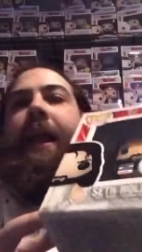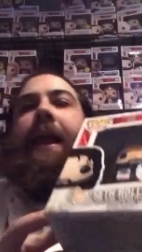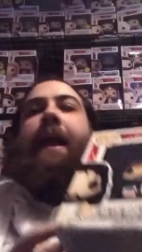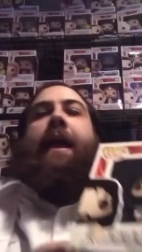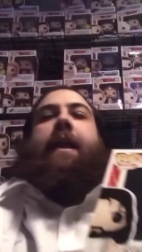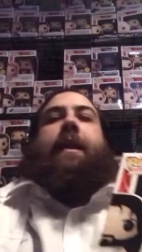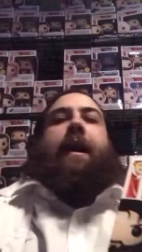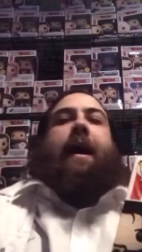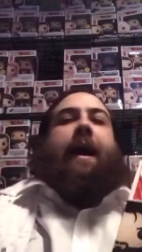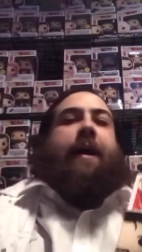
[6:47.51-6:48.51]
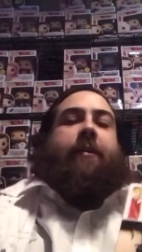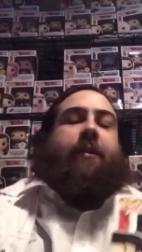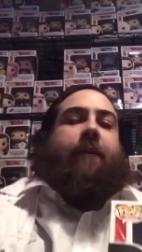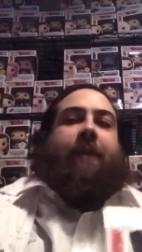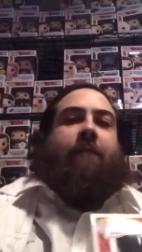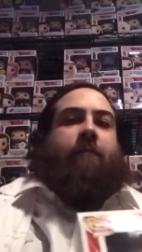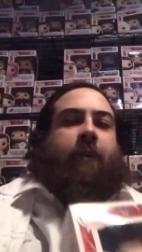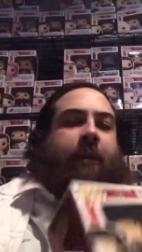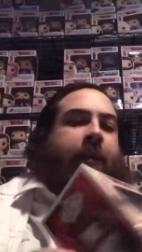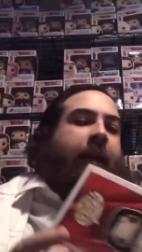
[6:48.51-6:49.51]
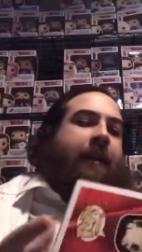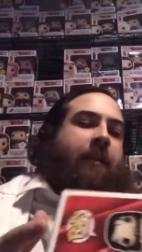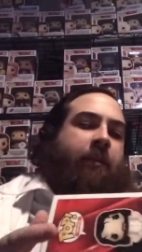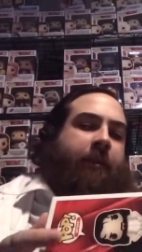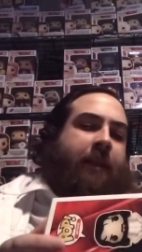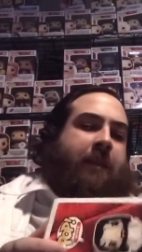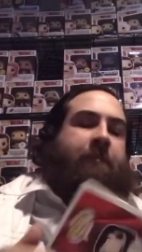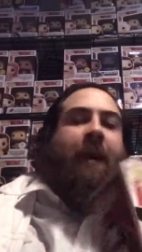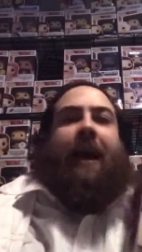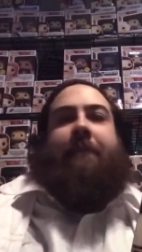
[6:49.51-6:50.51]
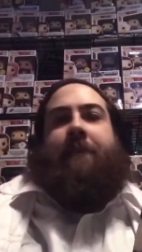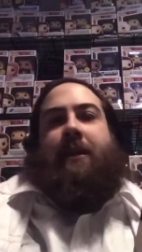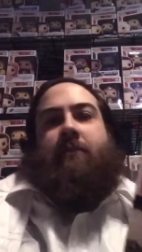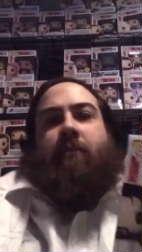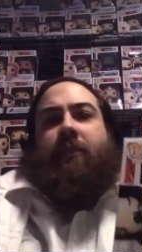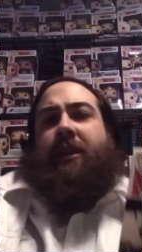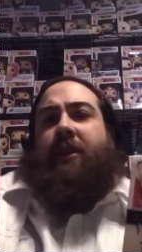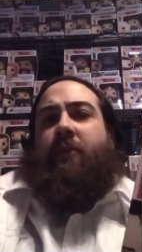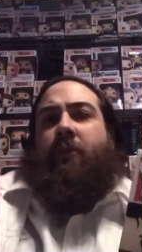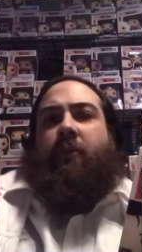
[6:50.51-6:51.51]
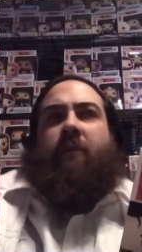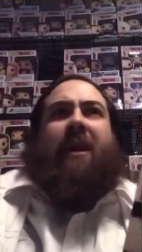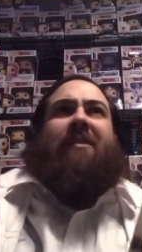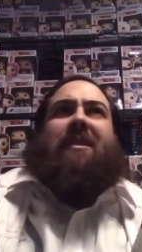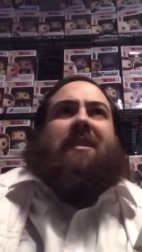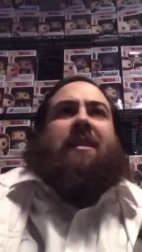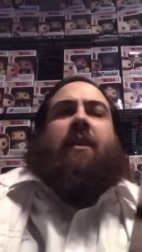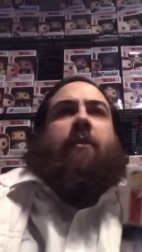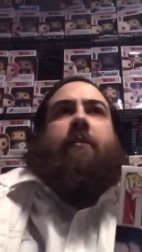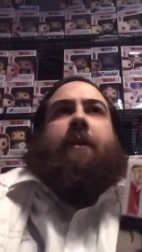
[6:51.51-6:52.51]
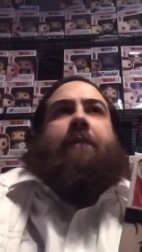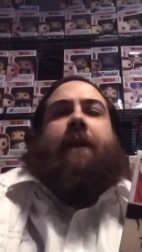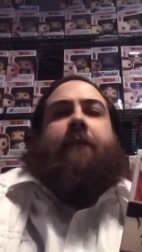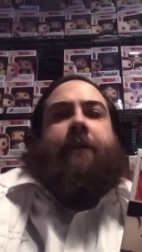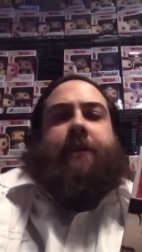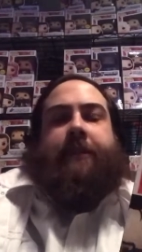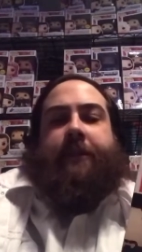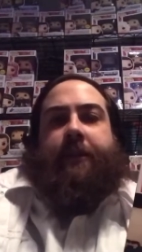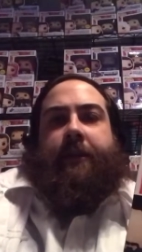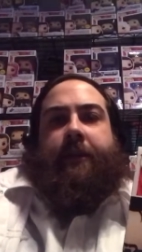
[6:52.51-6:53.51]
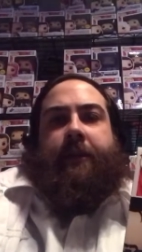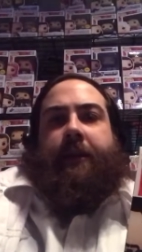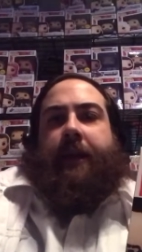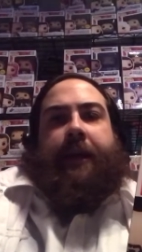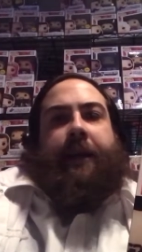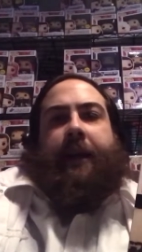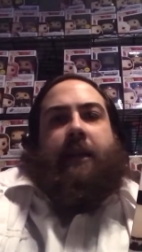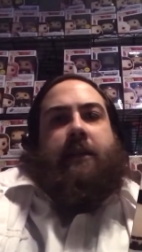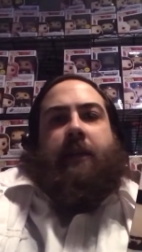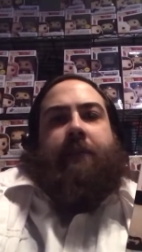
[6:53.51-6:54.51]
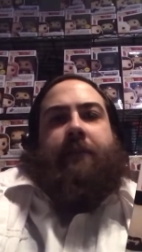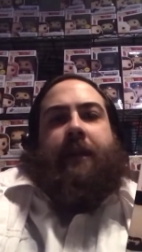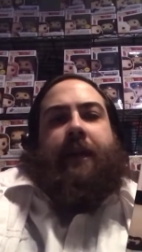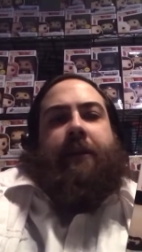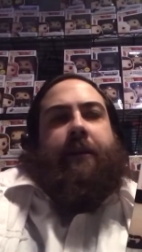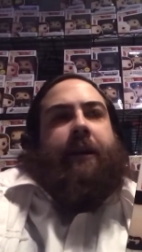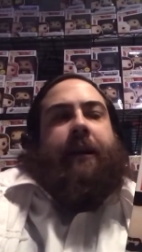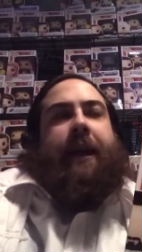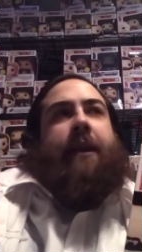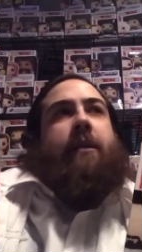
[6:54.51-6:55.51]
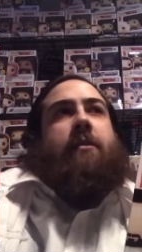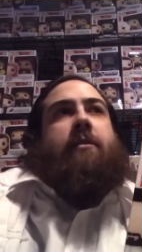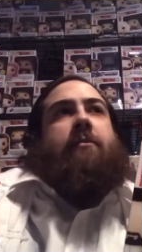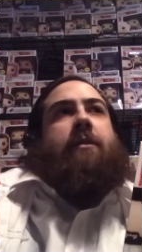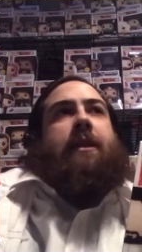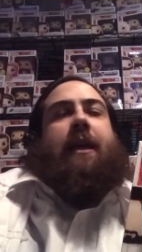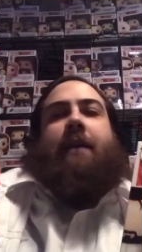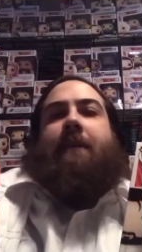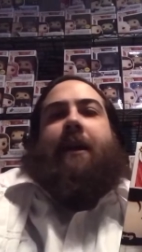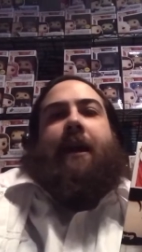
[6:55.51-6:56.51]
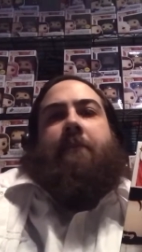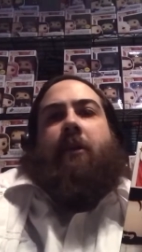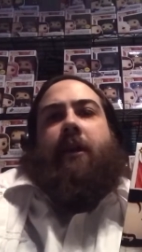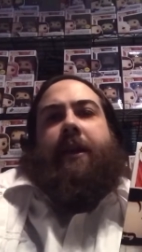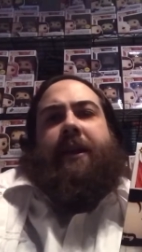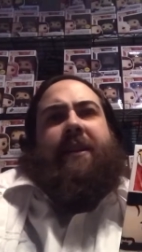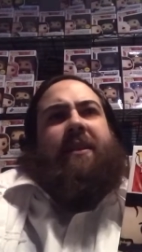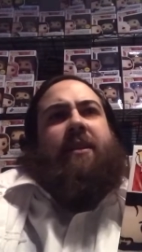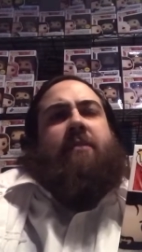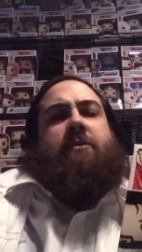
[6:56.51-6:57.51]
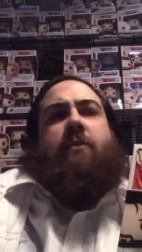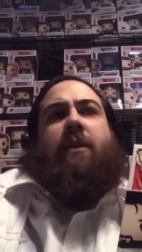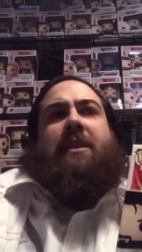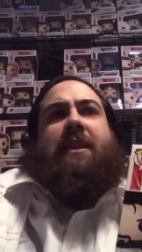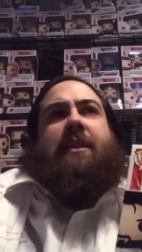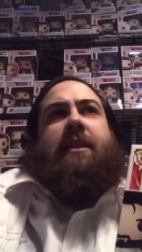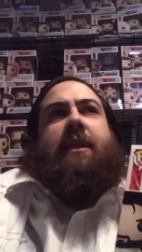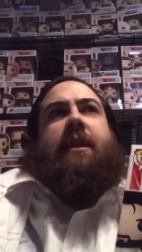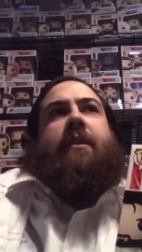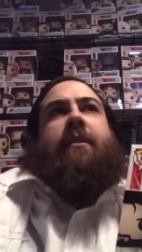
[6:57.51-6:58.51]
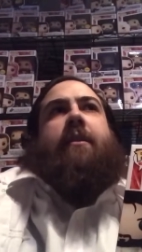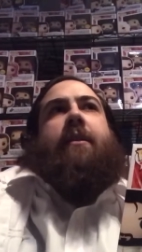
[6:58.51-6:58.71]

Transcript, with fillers: And I don't know, I really like the look of this pop. It's really cool. Rollins is another one of my favorites. And I just love the gear. Again, as soon as it came out, I bought it. I think that was 2016.